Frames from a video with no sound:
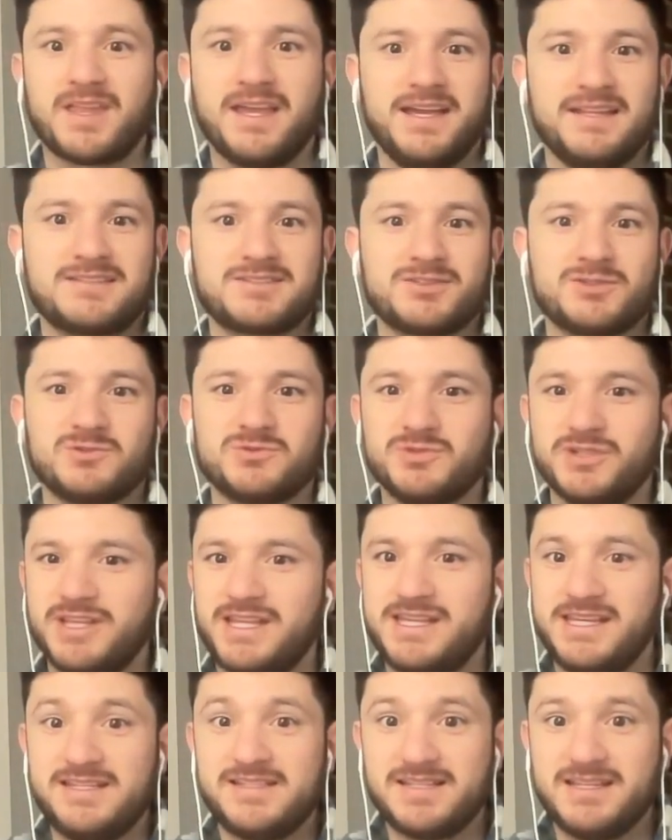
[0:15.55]
It's
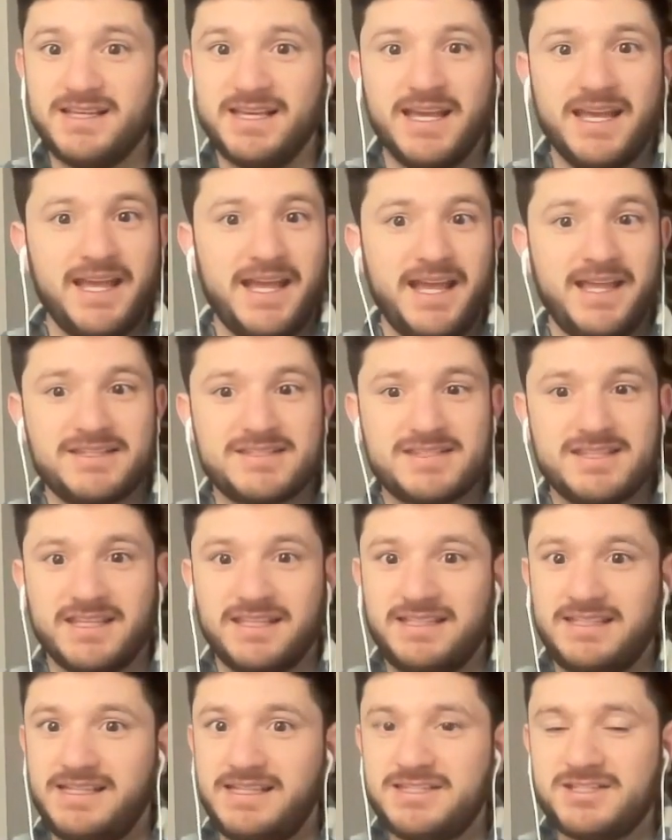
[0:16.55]
really easy. It's
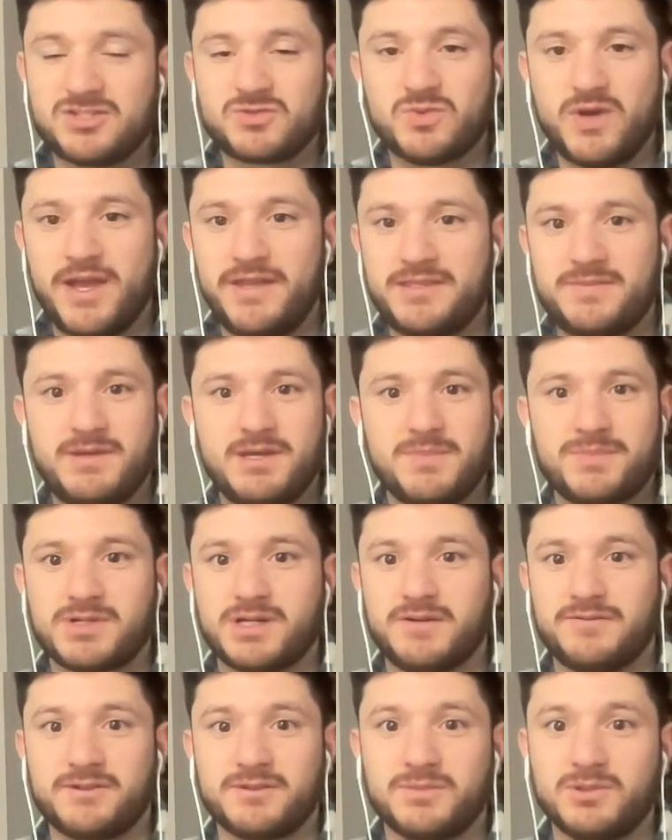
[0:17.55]
the easiest way to be a
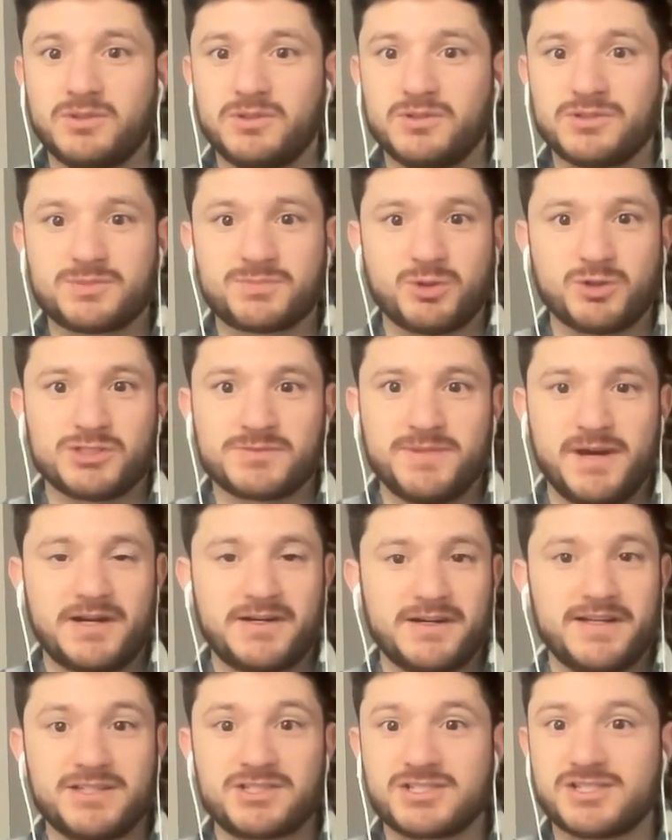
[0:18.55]
profitable sports
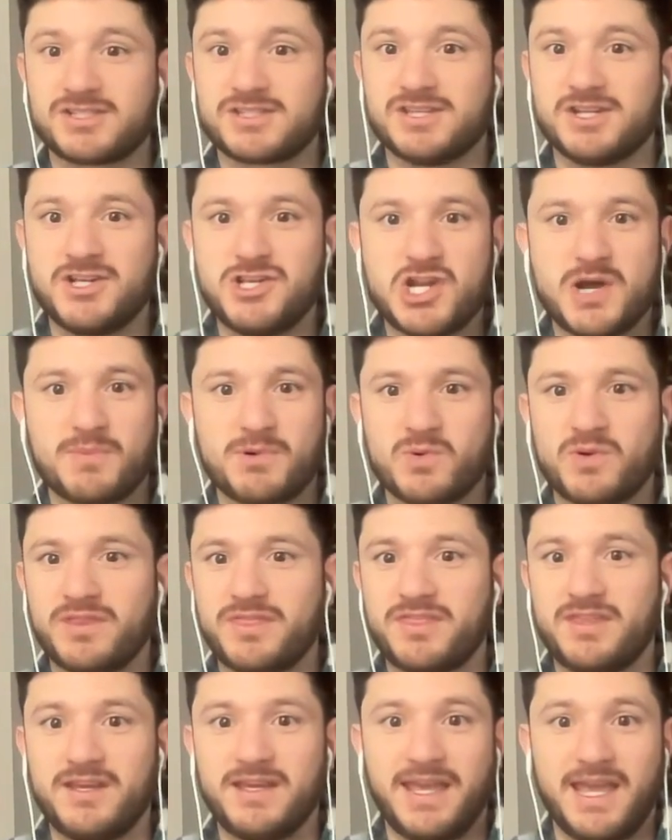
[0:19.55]
bettor. It's just the number one
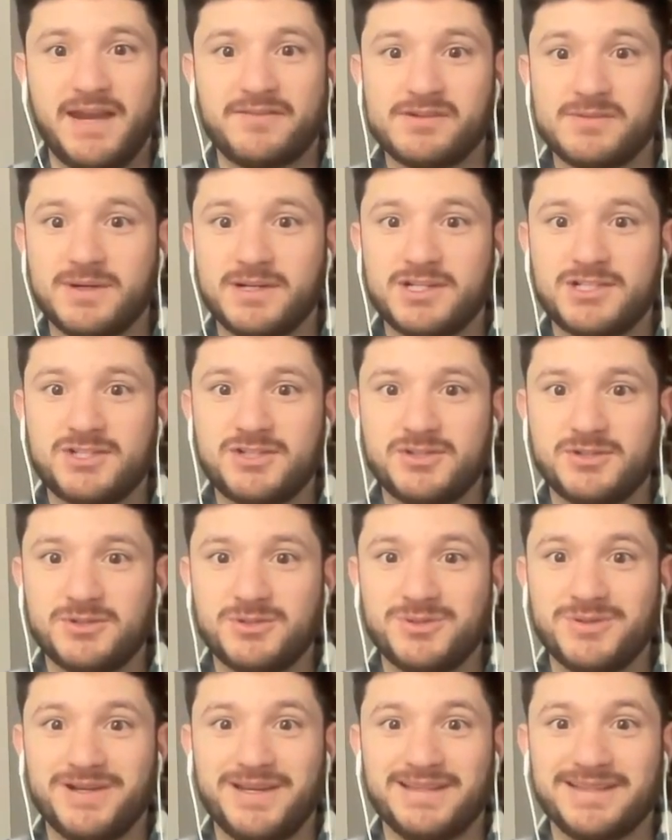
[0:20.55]
thing everybody should
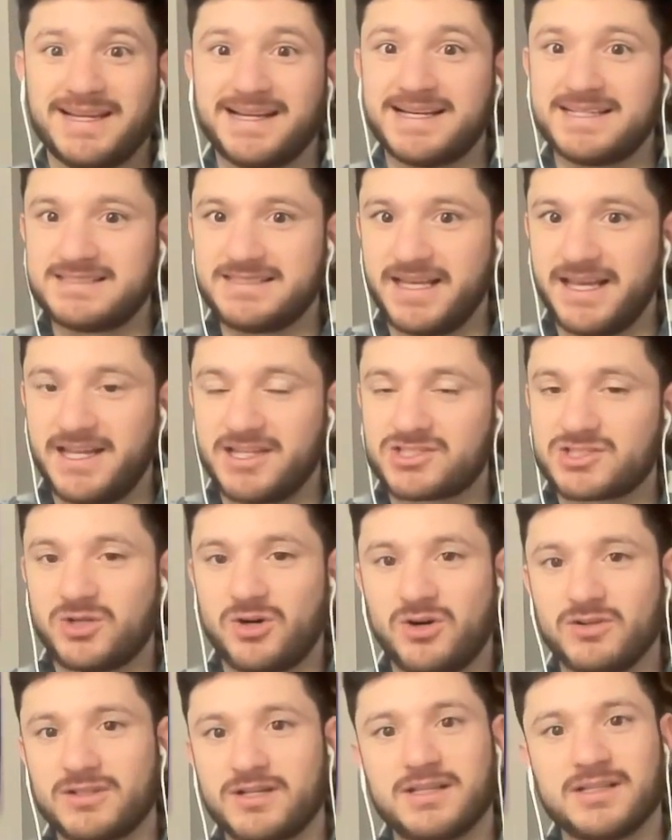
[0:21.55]
do. And like I said, it's
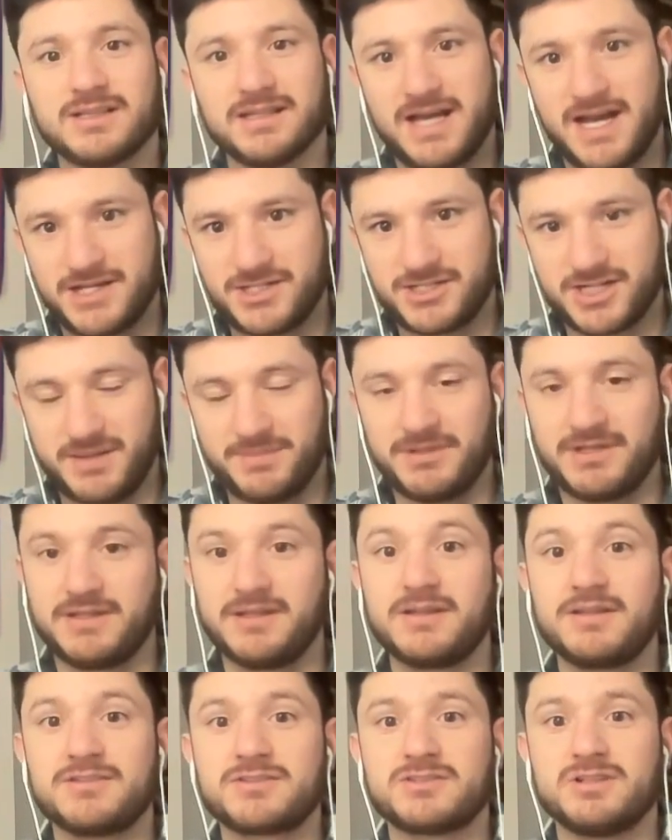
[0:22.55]
called line
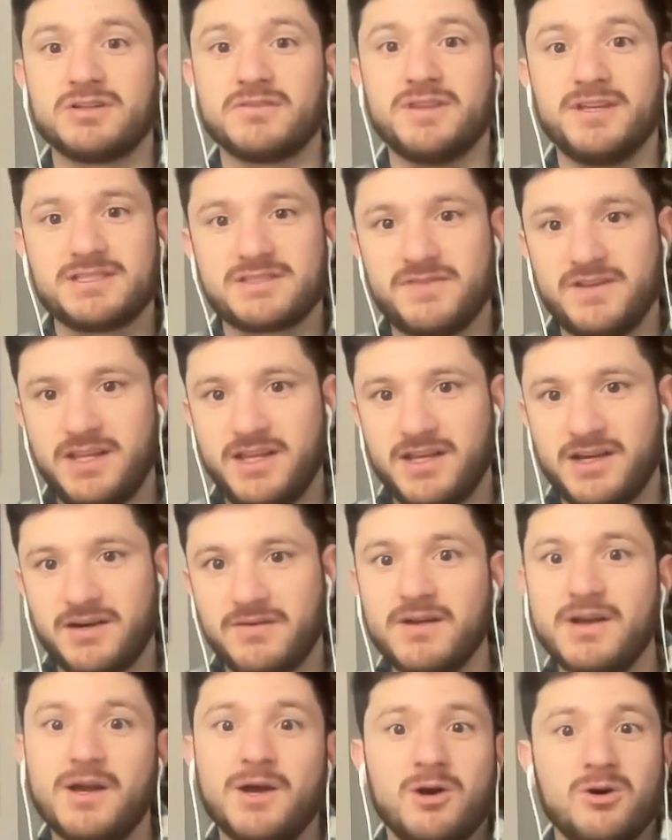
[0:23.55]
shopping. So this
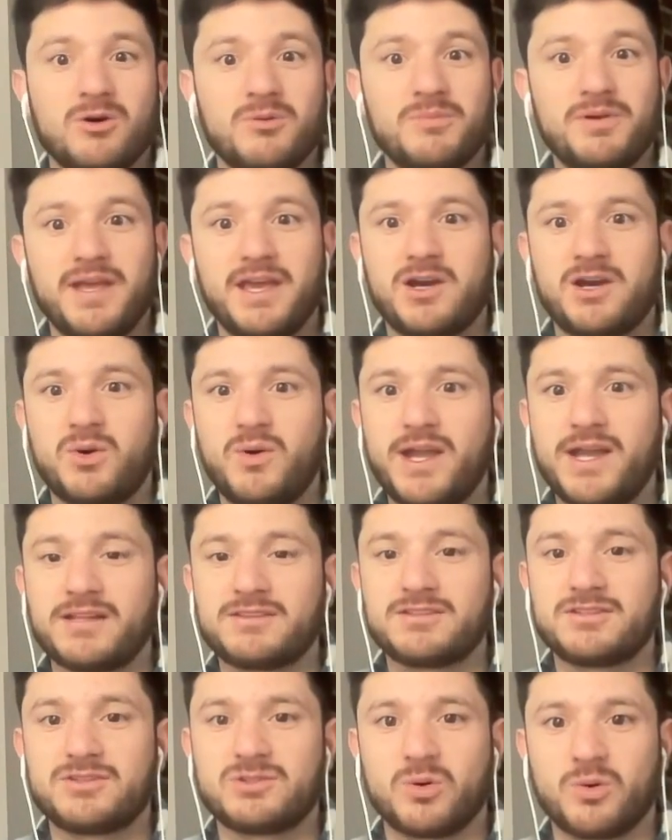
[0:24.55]
video will be a
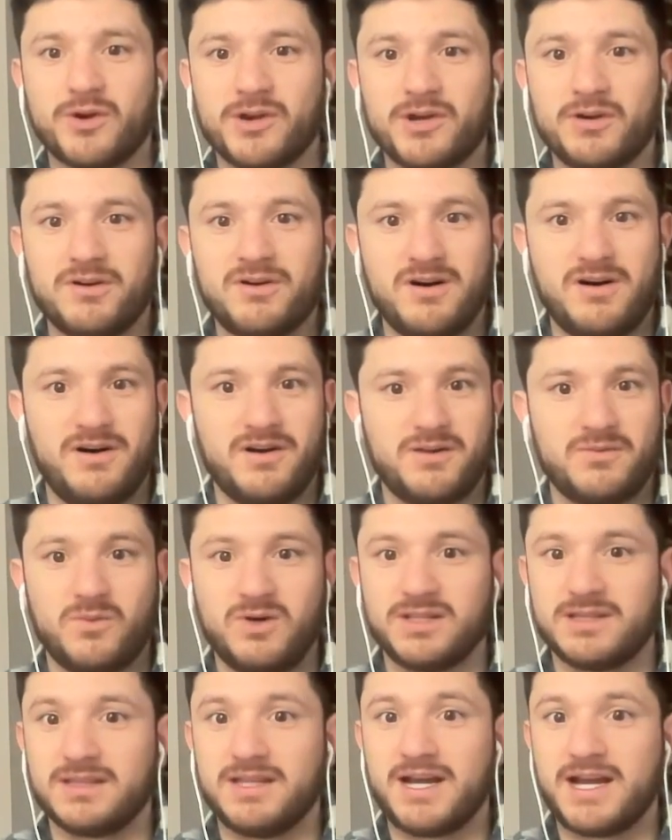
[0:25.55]
quick tutorial on
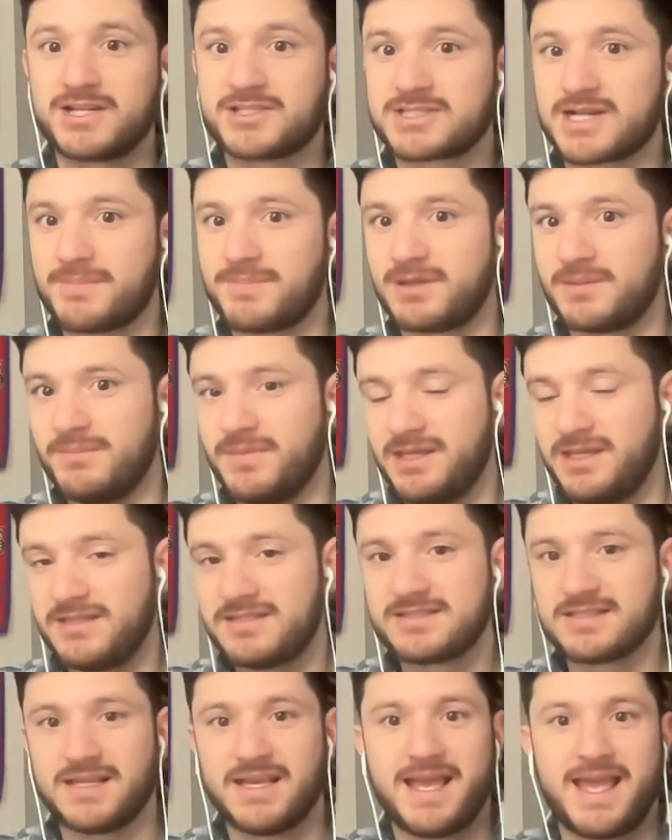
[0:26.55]
what line shopping
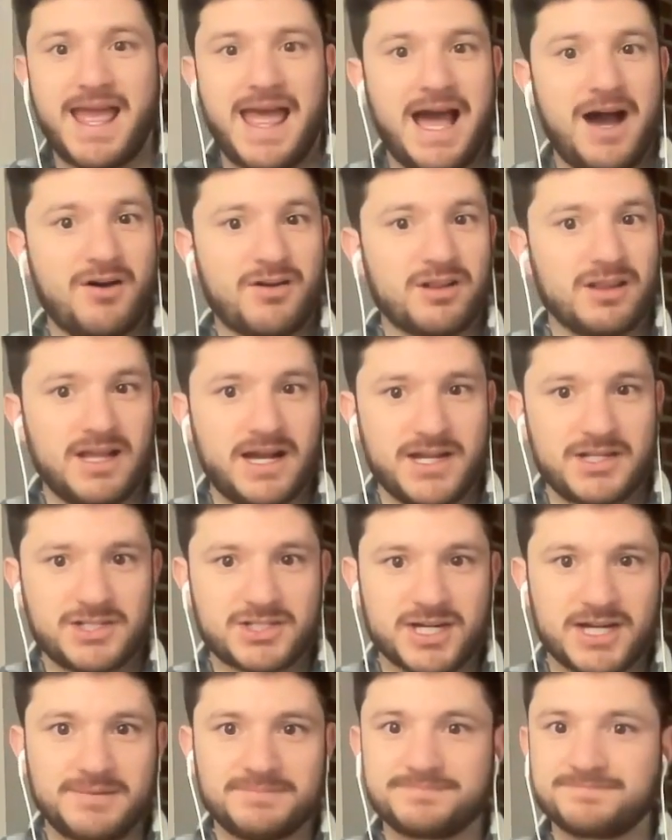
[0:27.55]
means, how to line
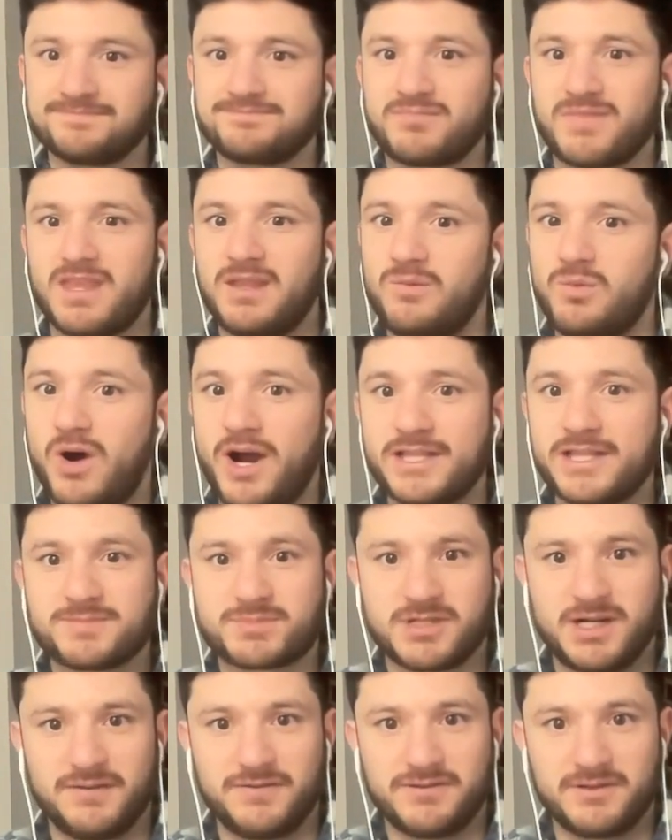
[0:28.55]
shop, and why it's
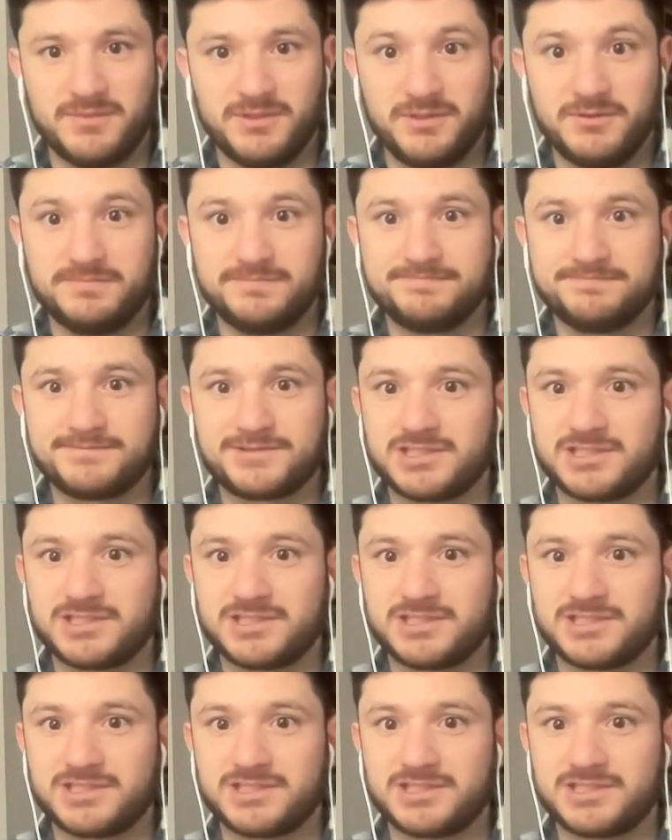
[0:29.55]
profitable.